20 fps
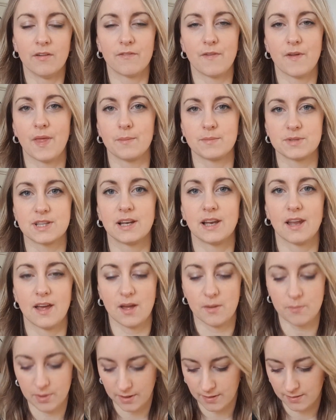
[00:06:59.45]
for them to
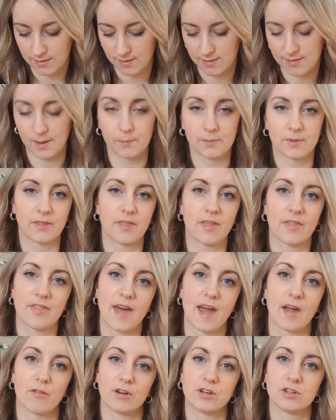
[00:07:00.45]
learn, because it's something that
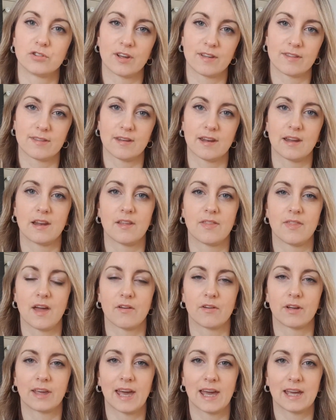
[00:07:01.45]
they're interested in and
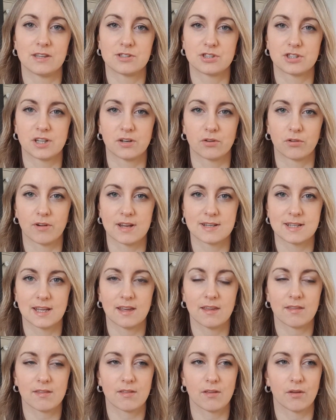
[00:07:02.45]
they're engaged in
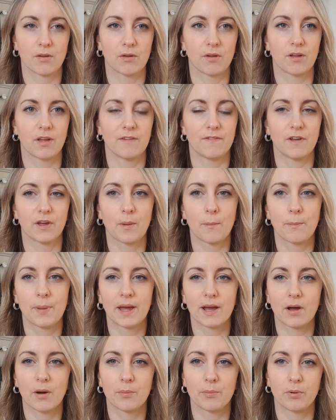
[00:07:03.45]
already. So if you can
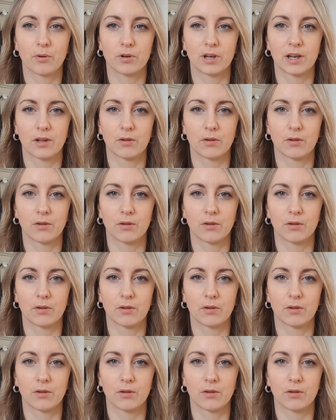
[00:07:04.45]
pick up on